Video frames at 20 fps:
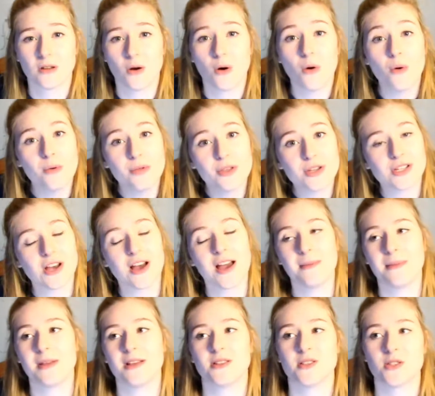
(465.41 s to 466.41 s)
All the
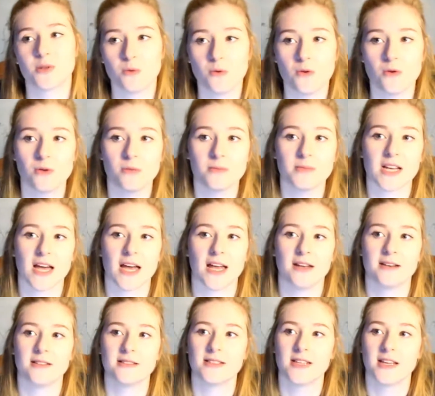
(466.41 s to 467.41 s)
time he's swarmed,
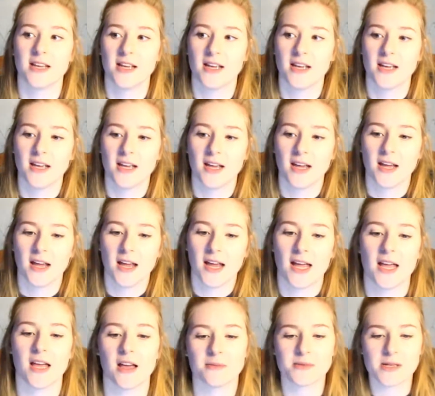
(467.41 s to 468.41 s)
and
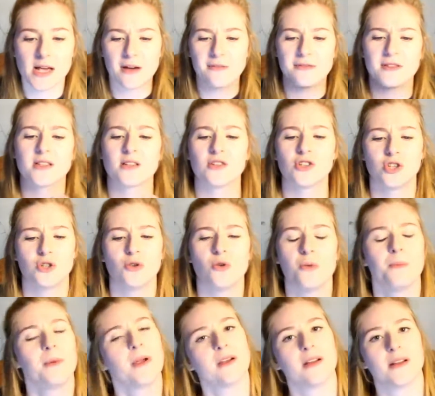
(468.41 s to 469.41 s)
he comes out for such
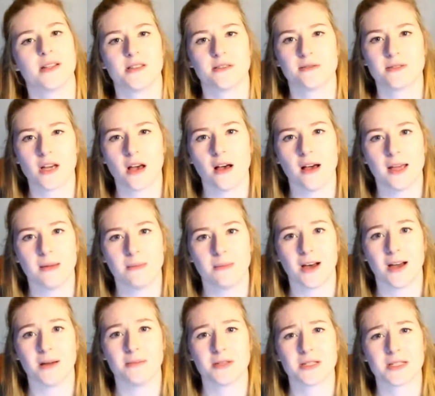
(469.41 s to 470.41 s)
short periods of time
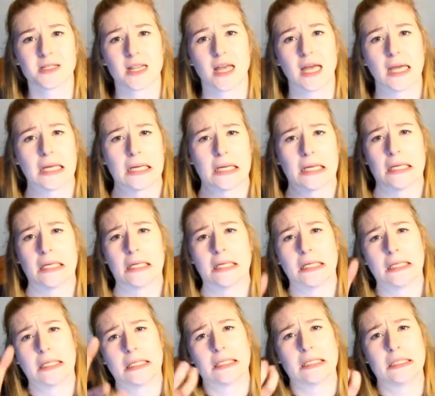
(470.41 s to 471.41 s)
that I'm just like,
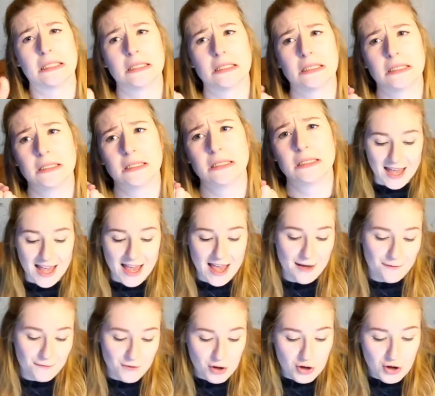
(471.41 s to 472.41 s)
ugh.
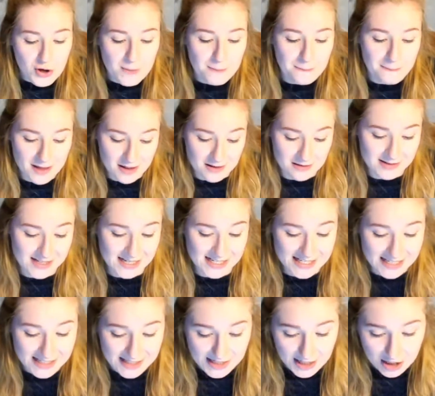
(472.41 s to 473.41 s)
If you could build a
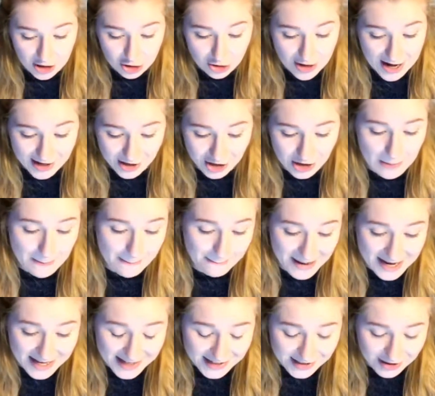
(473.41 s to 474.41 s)
Disney attraction
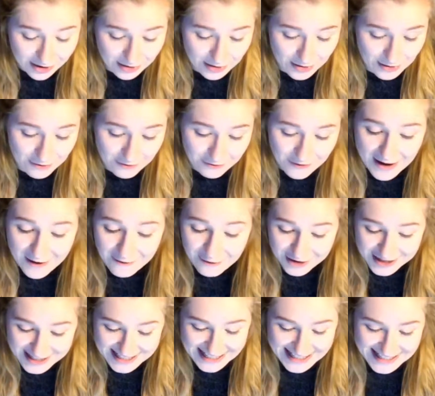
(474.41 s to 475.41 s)
based on your
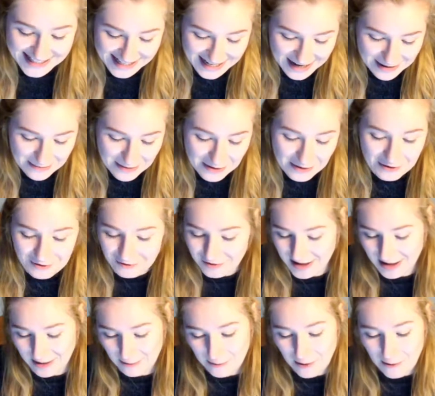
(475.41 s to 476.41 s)
favourite Disney
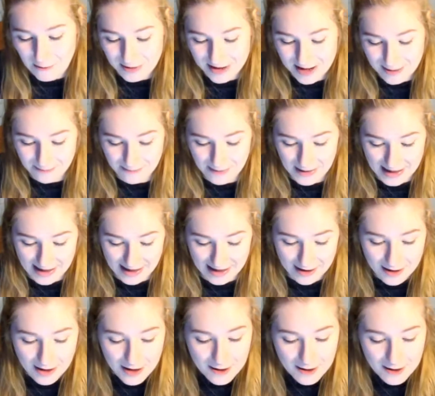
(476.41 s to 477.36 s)
movie, what would it be?